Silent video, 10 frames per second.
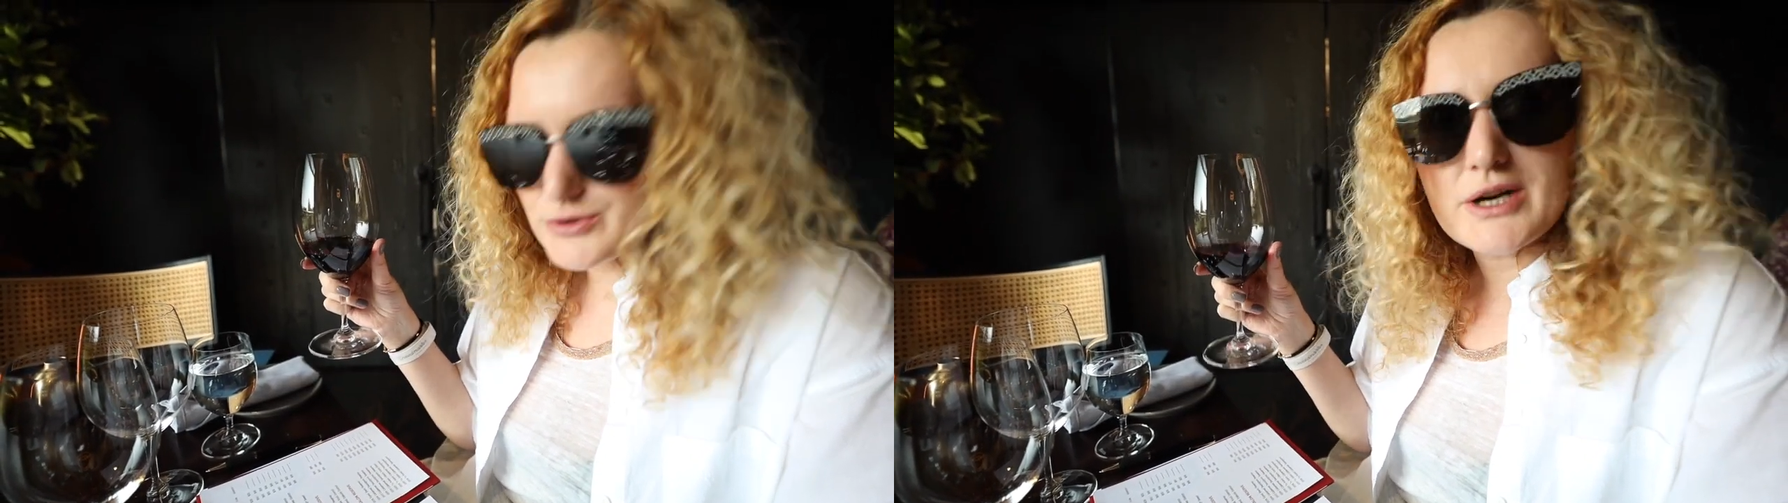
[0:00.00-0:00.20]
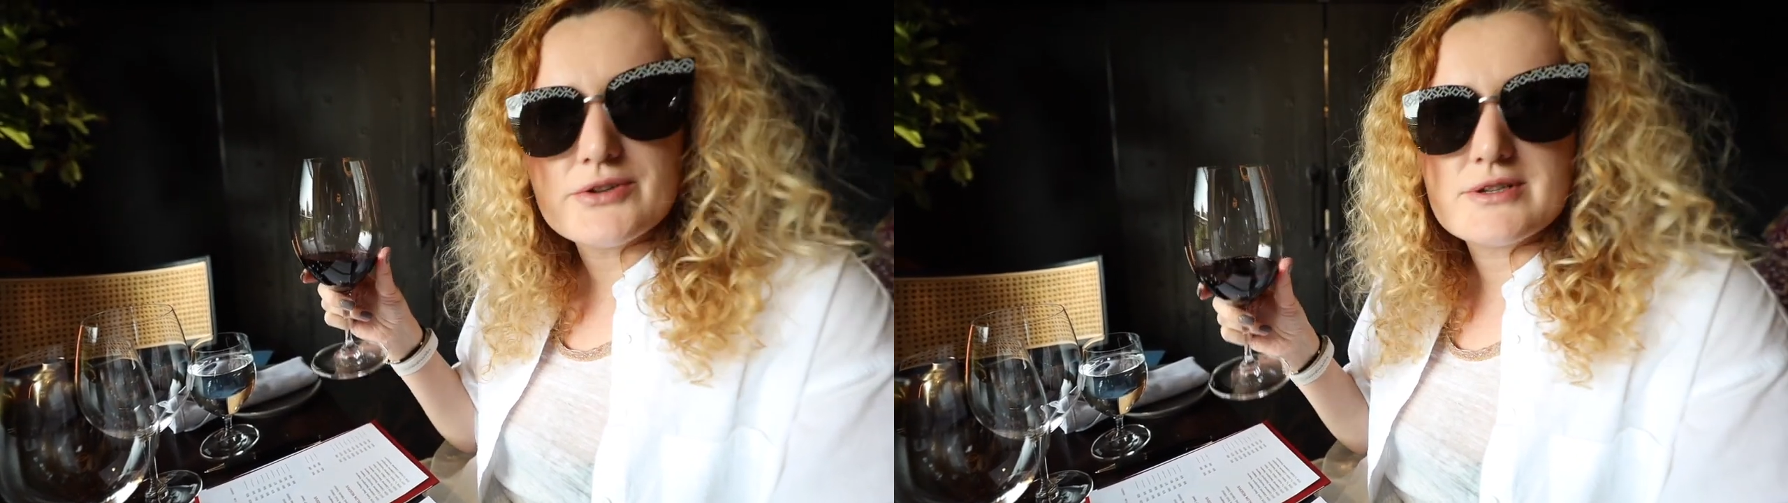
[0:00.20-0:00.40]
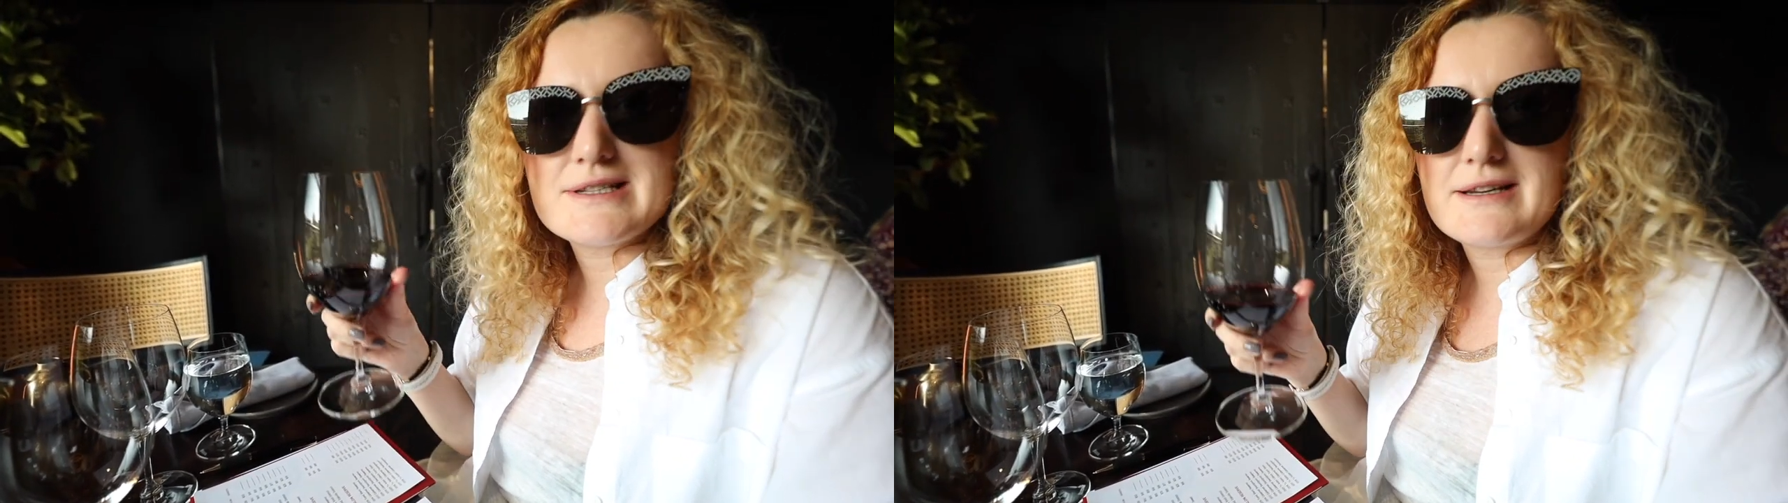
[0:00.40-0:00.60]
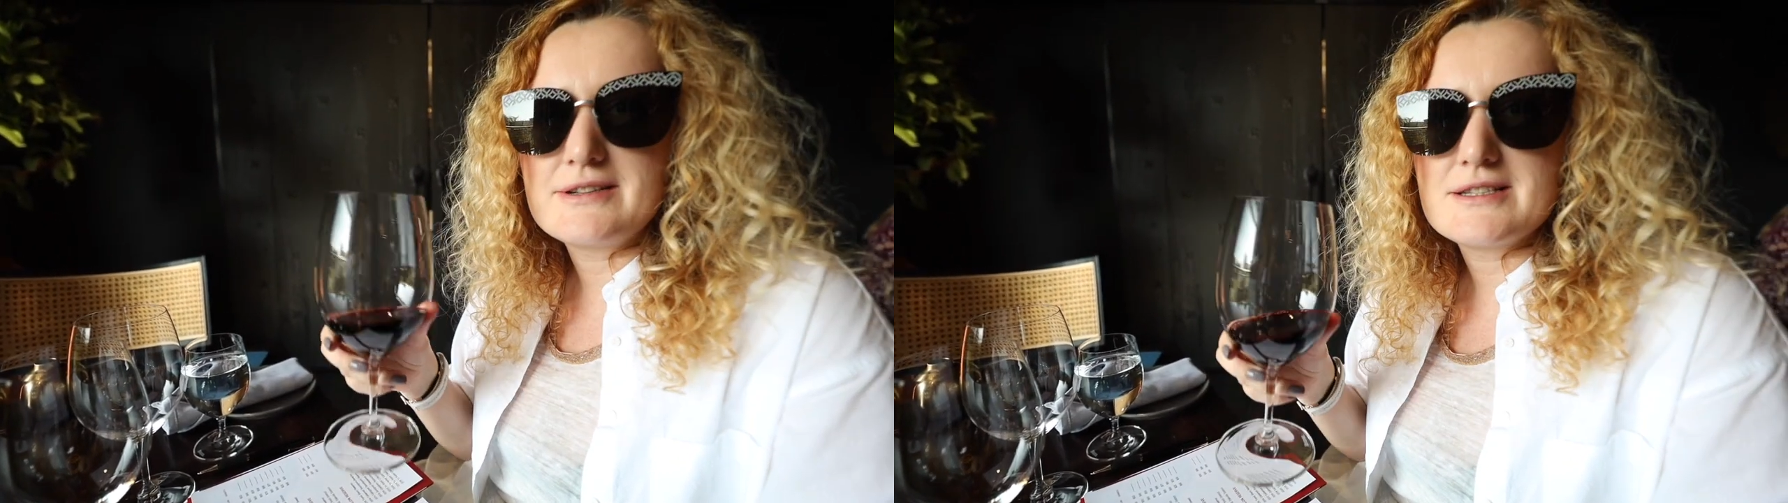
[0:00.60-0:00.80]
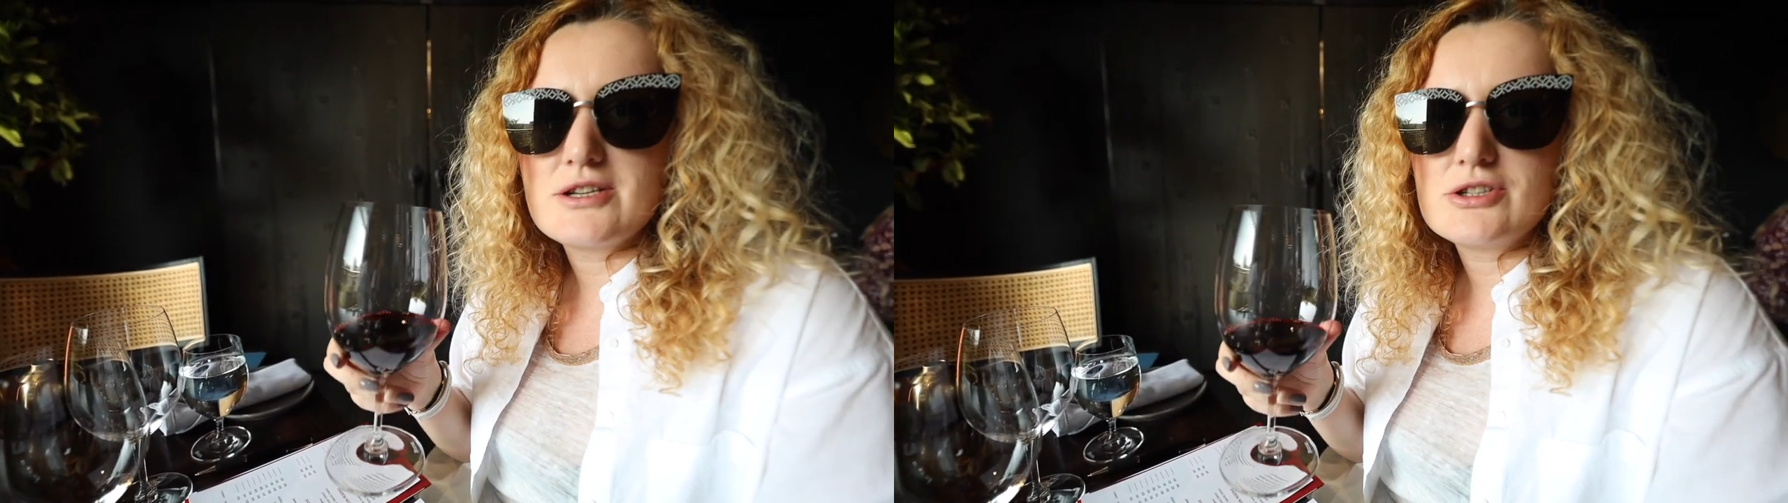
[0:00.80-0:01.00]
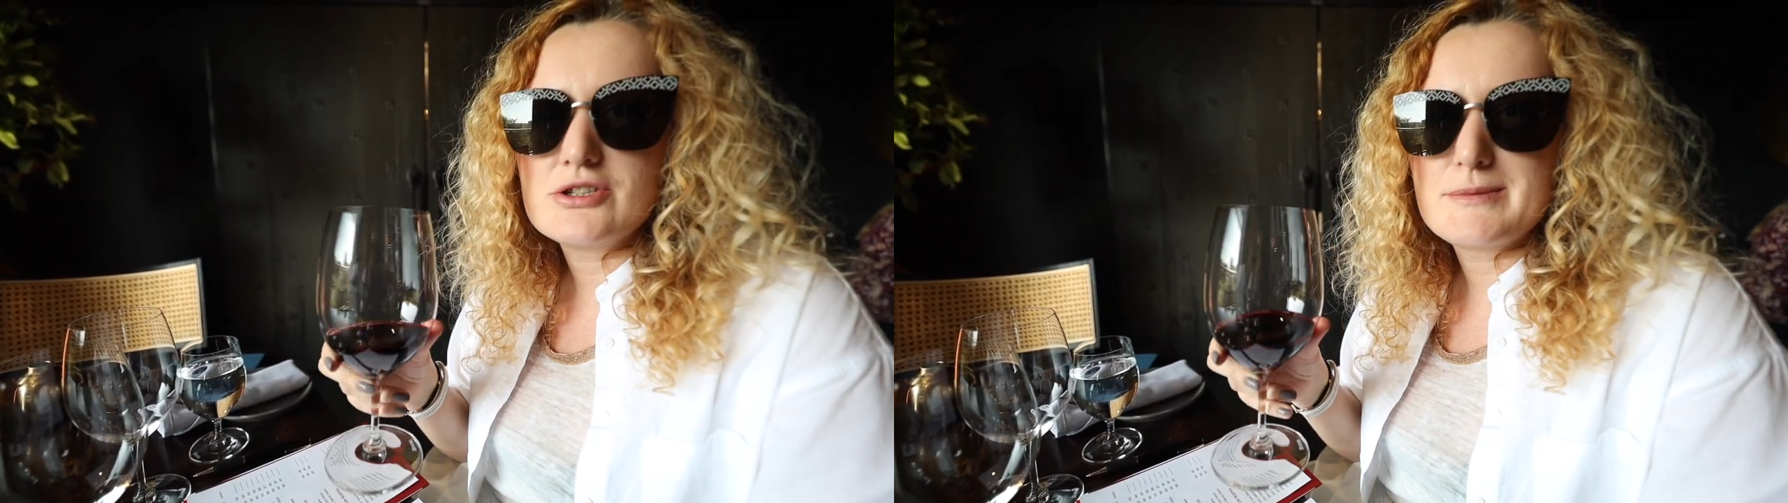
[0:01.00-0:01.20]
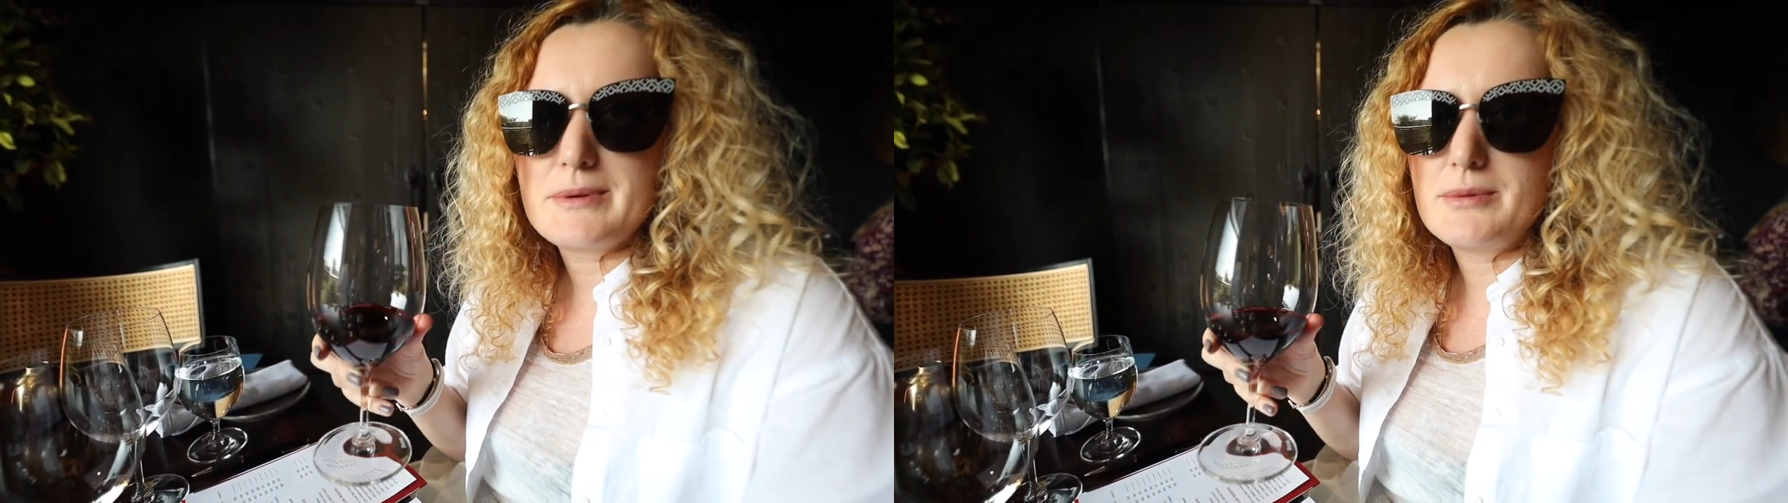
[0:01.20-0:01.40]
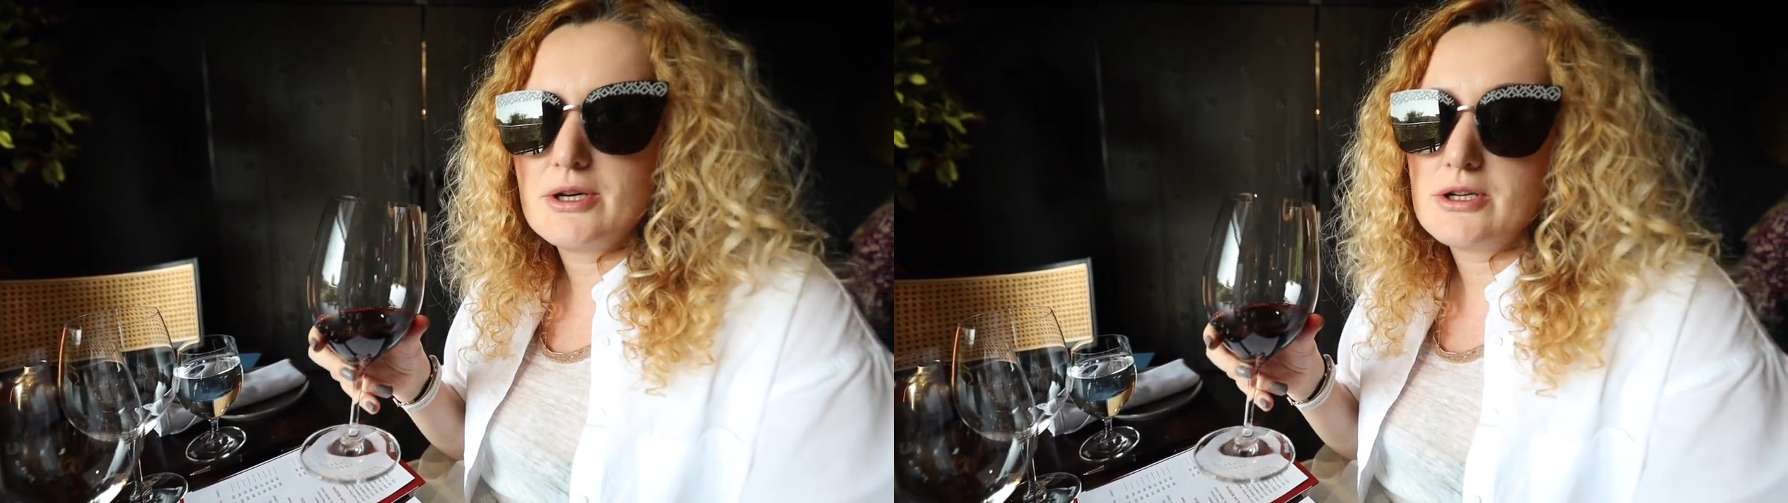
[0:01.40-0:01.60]
$270
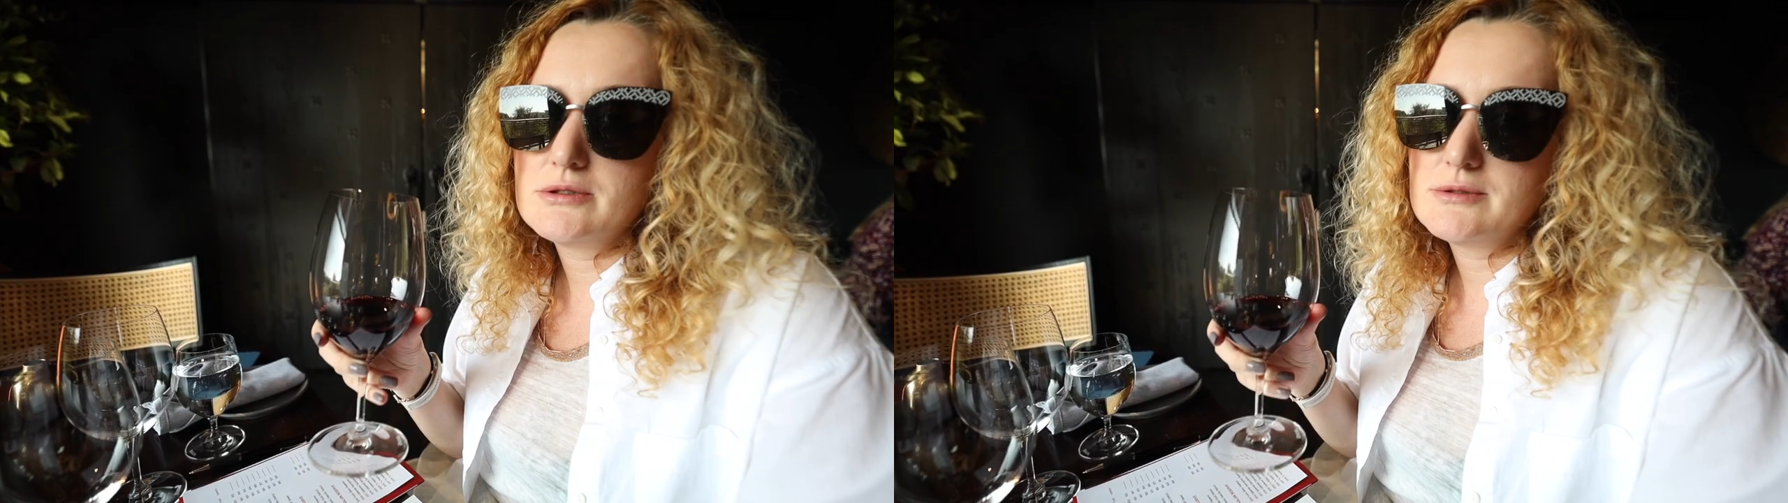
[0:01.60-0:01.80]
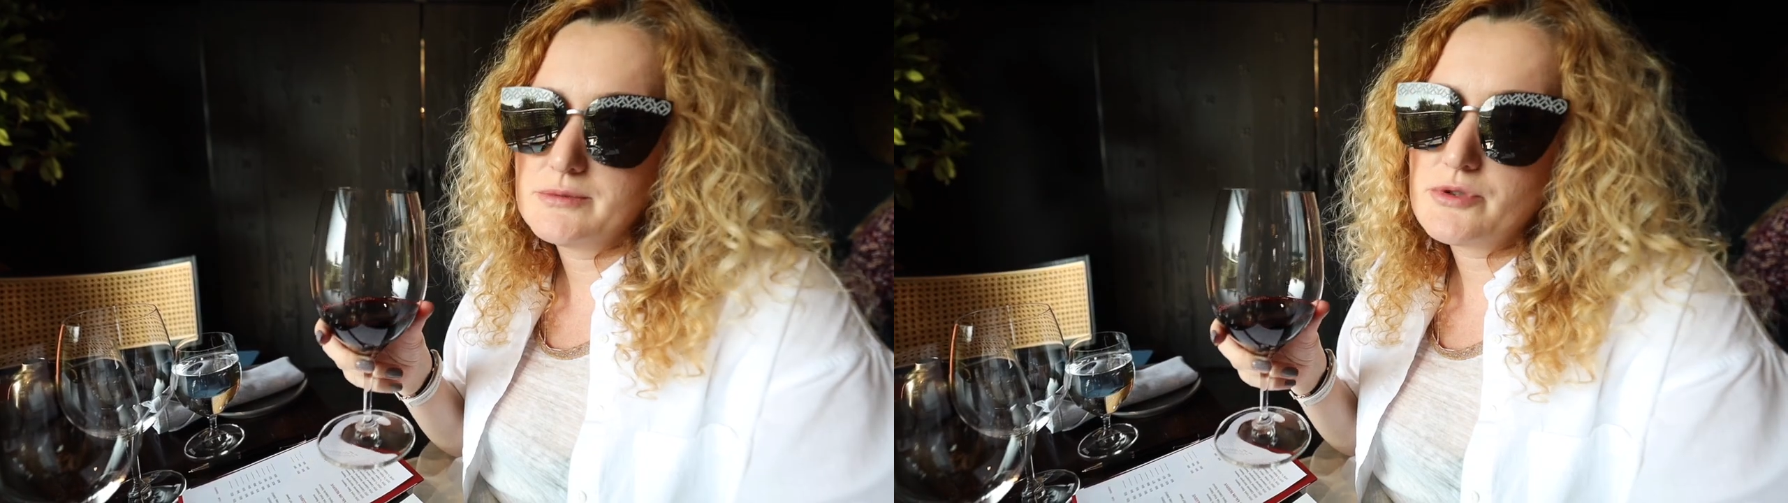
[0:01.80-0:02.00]
per bottle,